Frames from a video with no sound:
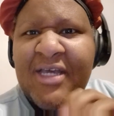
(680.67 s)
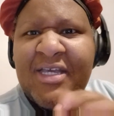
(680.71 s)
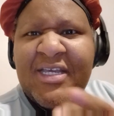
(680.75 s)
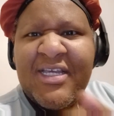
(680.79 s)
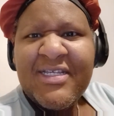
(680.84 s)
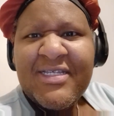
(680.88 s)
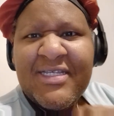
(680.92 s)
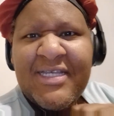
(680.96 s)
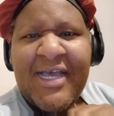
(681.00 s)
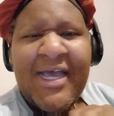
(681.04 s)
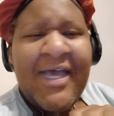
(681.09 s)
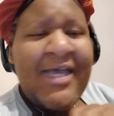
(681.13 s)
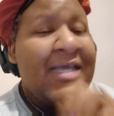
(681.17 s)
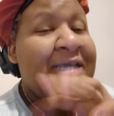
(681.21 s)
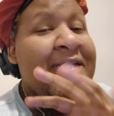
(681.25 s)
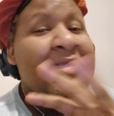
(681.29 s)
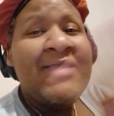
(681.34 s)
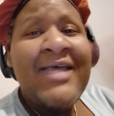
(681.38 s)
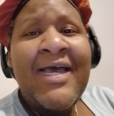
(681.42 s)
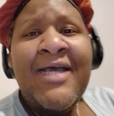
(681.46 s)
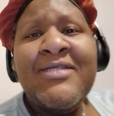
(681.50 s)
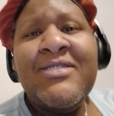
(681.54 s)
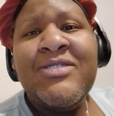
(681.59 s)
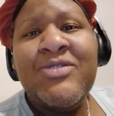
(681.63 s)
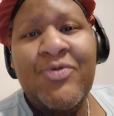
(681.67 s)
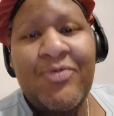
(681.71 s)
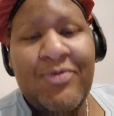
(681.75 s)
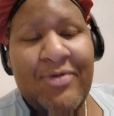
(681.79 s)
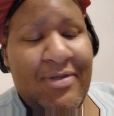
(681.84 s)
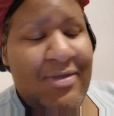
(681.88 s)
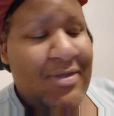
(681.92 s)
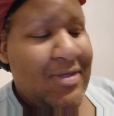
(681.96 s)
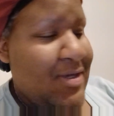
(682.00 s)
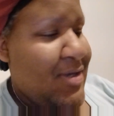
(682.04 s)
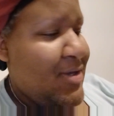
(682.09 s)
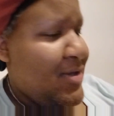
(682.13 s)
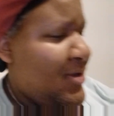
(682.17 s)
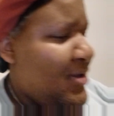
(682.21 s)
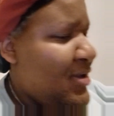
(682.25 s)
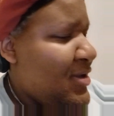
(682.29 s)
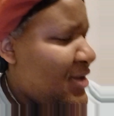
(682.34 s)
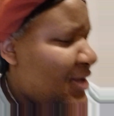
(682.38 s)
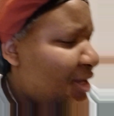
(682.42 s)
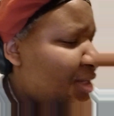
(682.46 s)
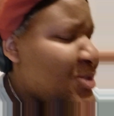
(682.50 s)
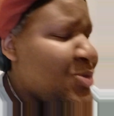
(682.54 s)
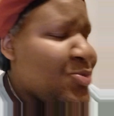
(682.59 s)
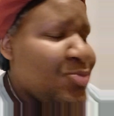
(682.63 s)
you're saggy, that sort of thing.
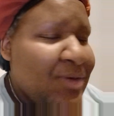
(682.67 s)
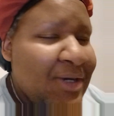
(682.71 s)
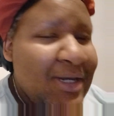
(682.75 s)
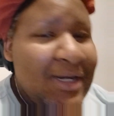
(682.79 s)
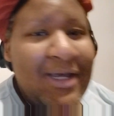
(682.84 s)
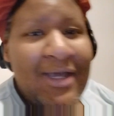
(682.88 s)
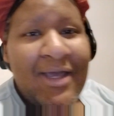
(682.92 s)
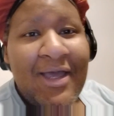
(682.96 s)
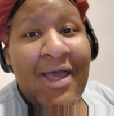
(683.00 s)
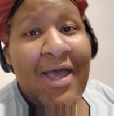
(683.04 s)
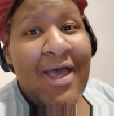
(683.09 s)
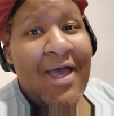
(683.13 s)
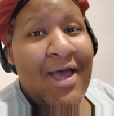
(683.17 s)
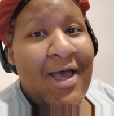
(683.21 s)
It's reading.